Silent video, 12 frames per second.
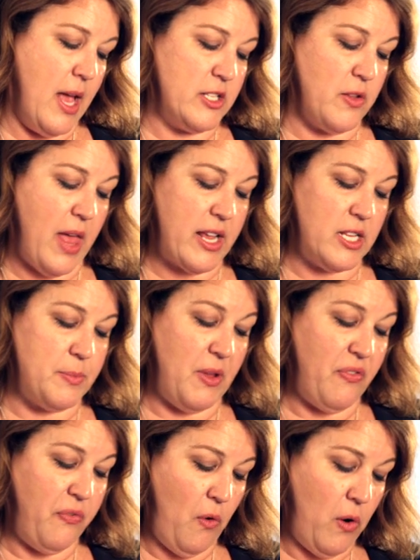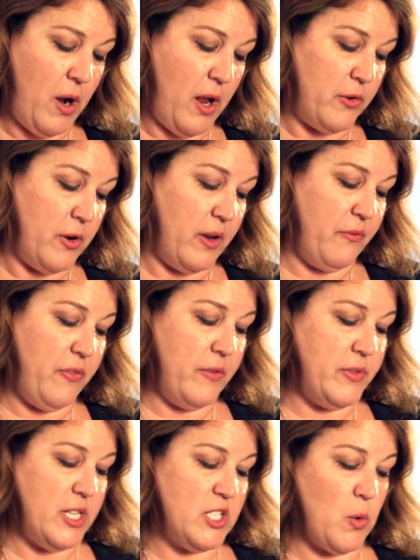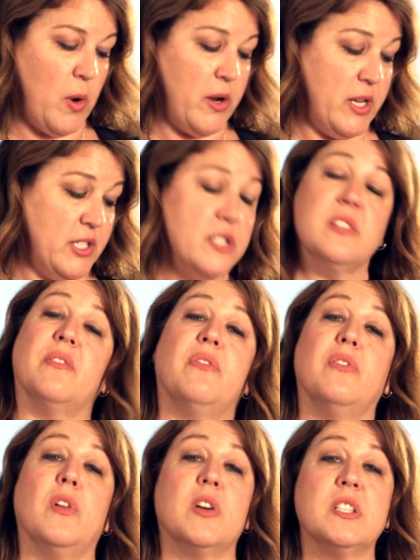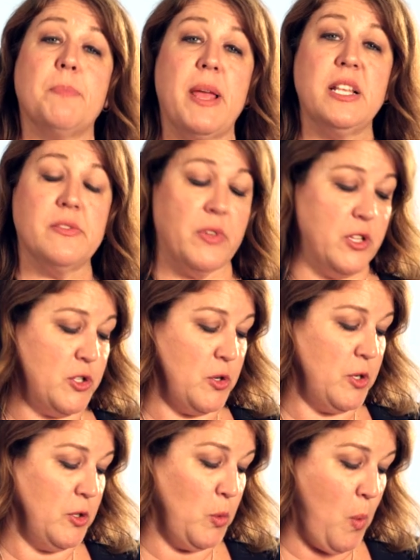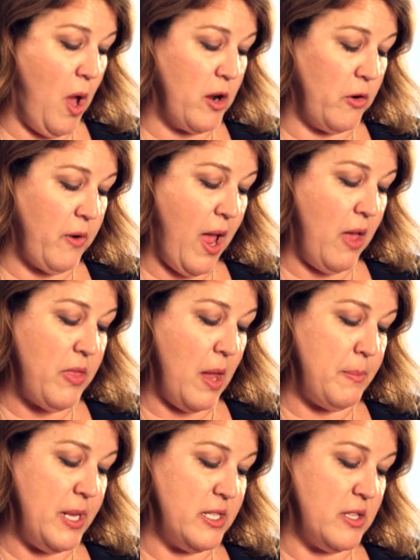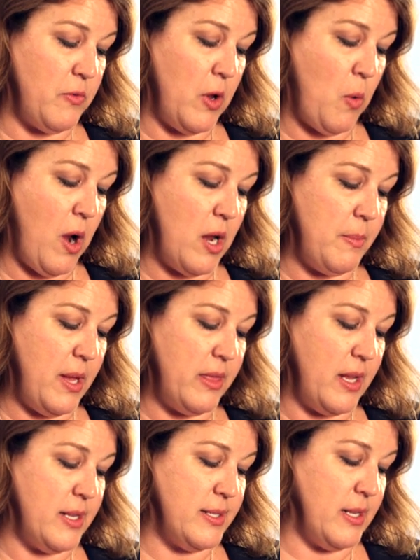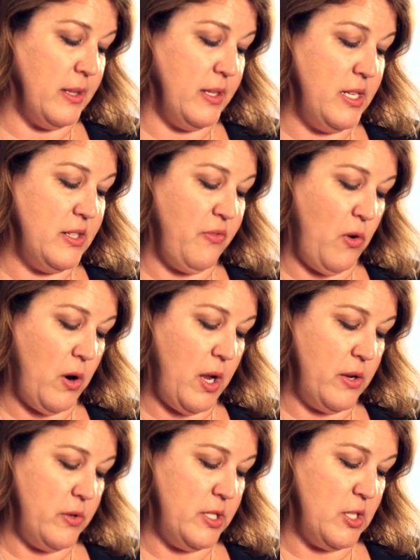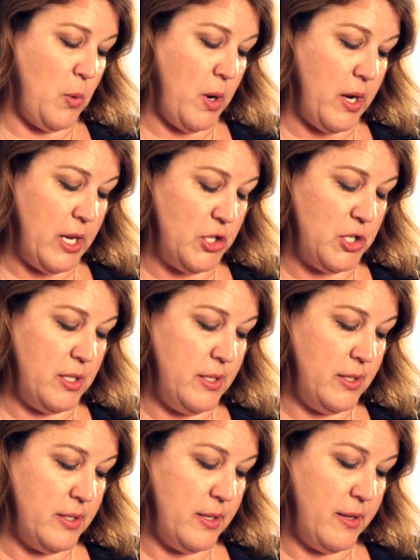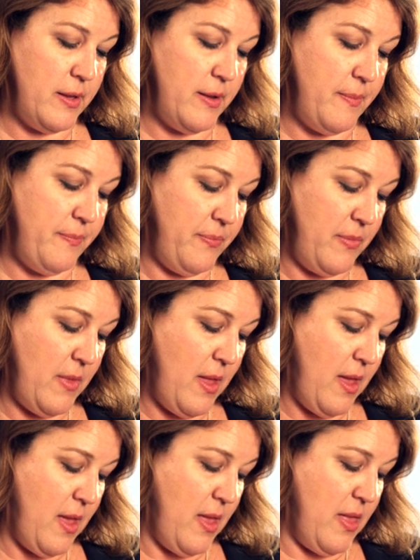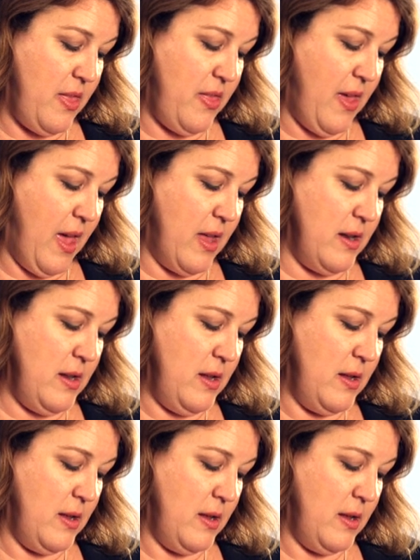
so that gives me 450 square inches of floor space for the turtle to walk around. That meets the requirement that it's at least 400 square inches. Then